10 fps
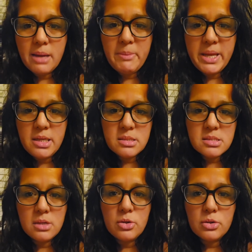
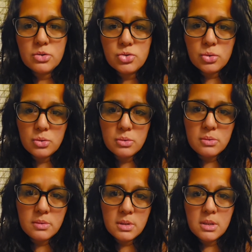nighttime aches under
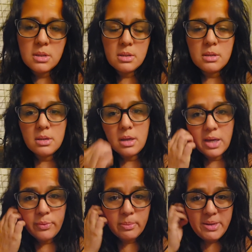control,
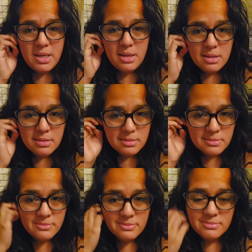I will
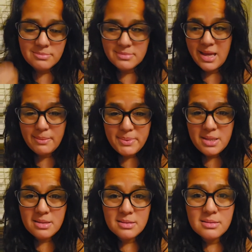be
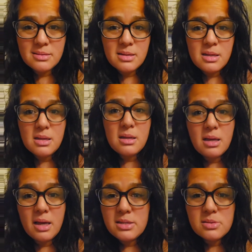happy.
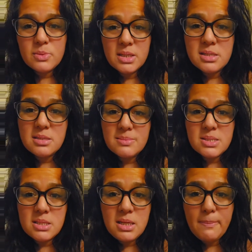I just
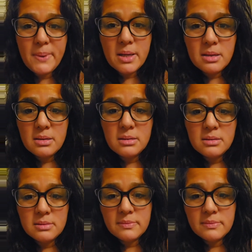want to get some sleep.